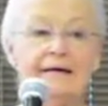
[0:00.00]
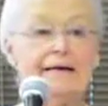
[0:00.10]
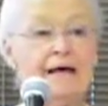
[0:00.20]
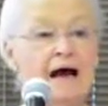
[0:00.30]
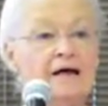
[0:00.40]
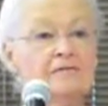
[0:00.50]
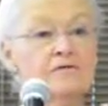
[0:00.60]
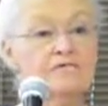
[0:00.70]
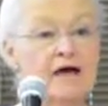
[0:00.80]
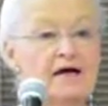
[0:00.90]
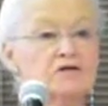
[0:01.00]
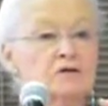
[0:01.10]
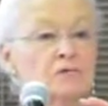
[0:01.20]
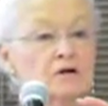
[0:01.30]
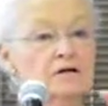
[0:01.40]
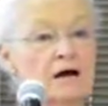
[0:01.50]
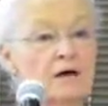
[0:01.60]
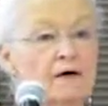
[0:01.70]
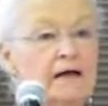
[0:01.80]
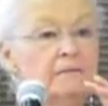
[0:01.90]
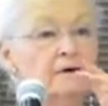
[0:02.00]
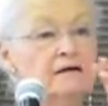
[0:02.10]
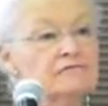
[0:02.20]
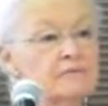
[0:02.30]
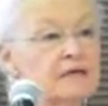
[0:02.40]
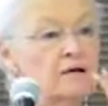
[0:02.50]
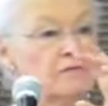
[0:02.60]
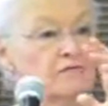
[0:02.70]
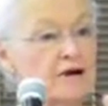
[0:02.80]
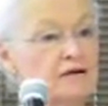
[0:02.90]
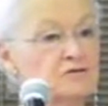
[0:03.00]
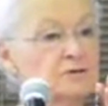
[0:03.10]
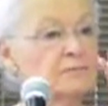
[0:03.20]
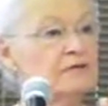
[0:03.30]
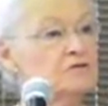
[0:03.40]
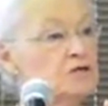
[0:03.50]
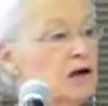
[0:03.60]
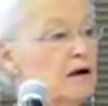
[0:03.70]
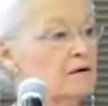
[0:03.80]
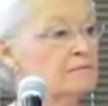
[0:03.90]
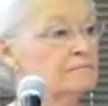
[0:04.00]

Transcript: neither faction will allow anybody from the other faction to be the chair.